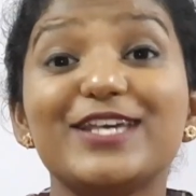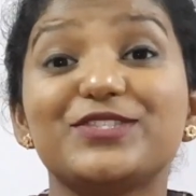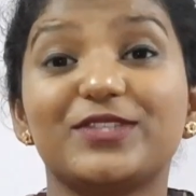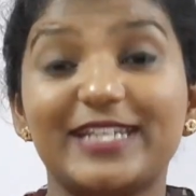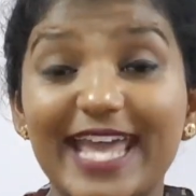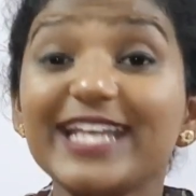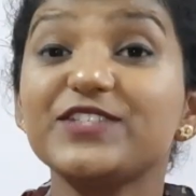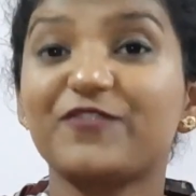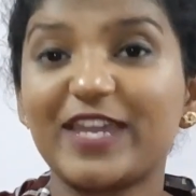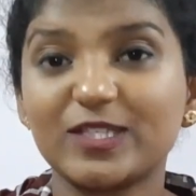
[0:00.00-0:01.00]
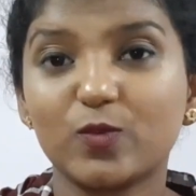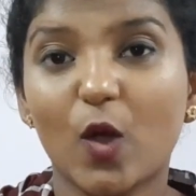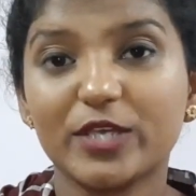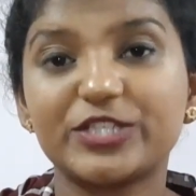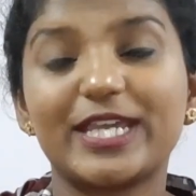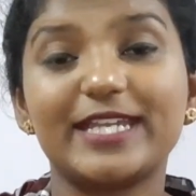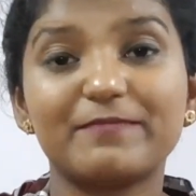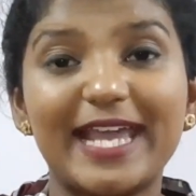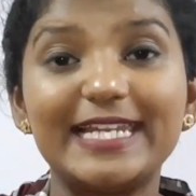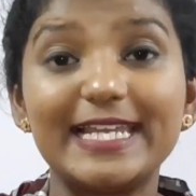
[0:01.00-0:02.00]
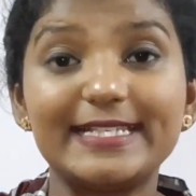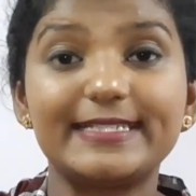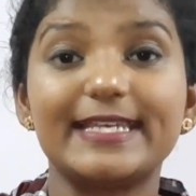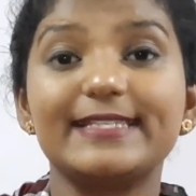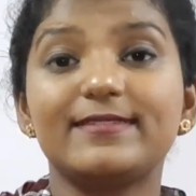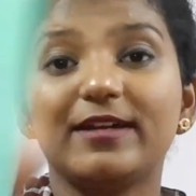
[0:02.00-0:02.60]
So the next face wash in my list is the